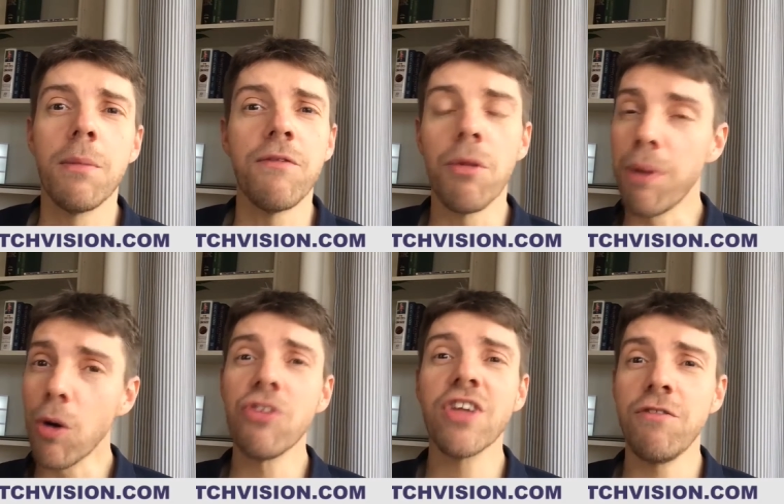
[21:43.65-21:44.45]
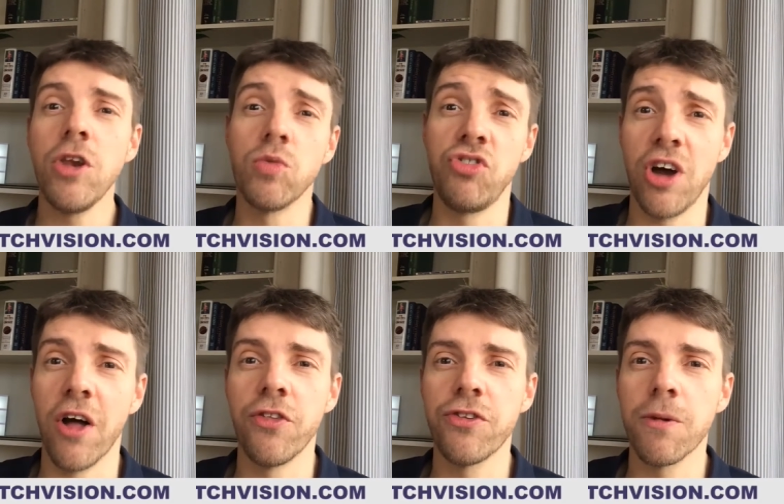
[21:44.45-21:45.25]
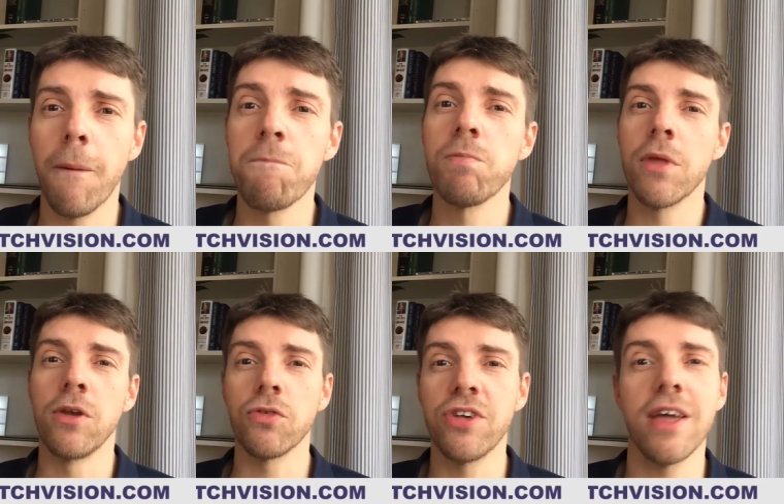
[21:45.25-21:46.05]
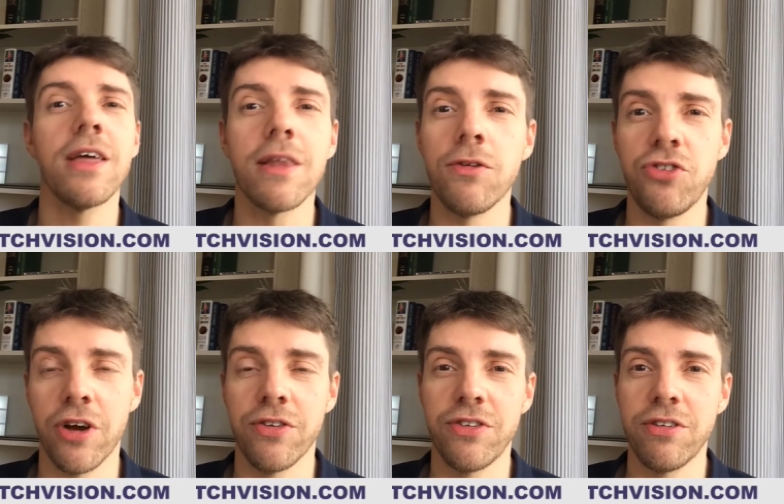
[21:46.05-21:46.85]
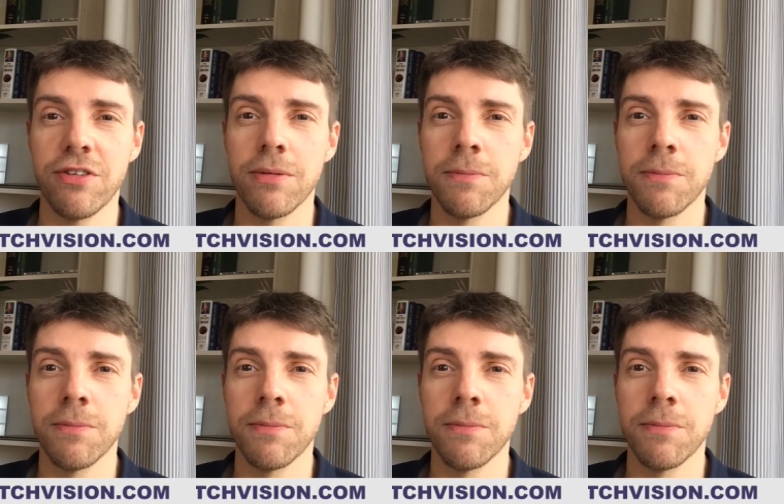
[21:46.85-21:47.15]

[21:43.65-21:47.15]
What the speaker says: But if the bowler's giving you a chance and you're taking those chances,